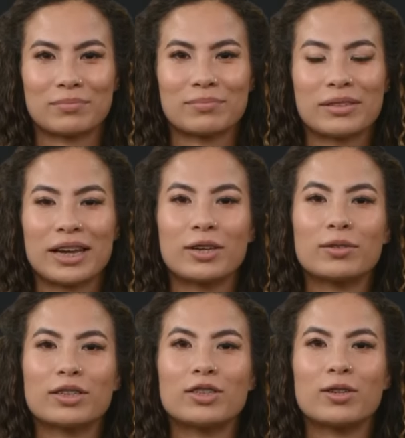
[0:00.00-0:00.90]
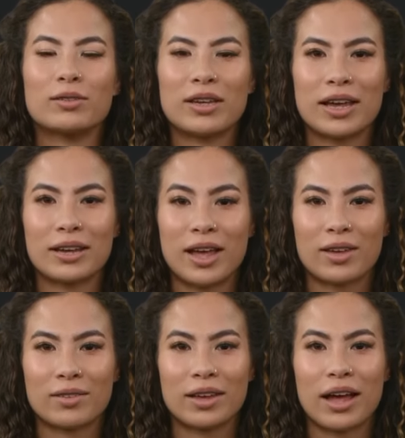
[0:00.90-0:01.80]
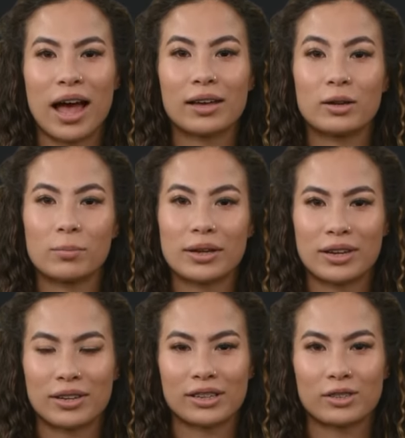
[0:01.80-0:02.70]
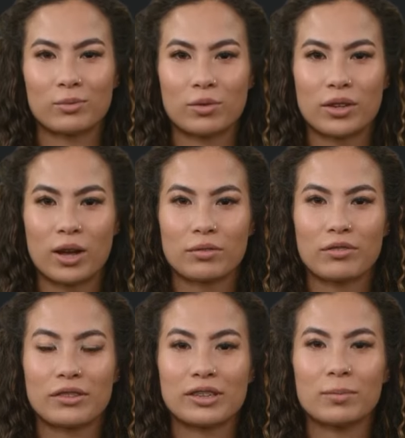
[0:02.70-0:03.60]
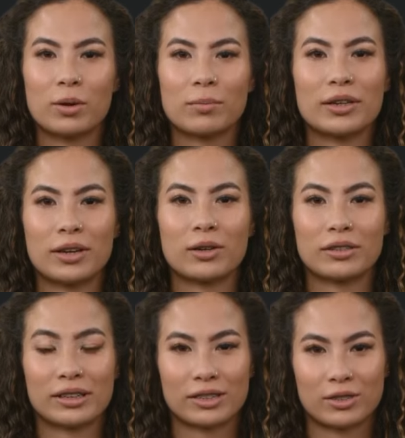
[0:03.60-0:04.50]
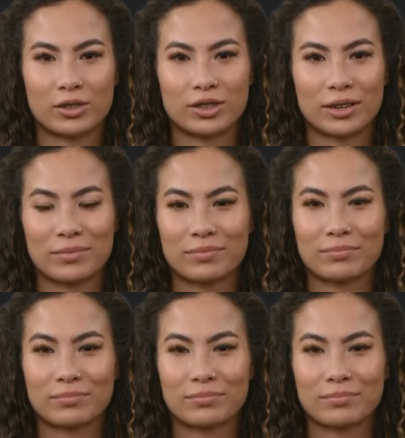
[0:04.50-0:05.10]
Click on the show's icon and the playlist will now be visible below the description.